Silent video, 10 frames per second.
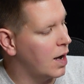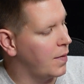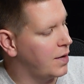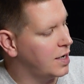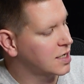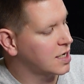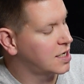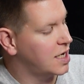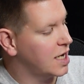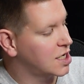This
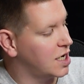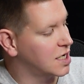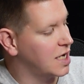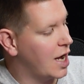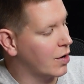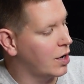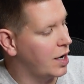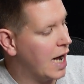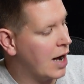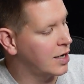section is now
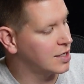cut out.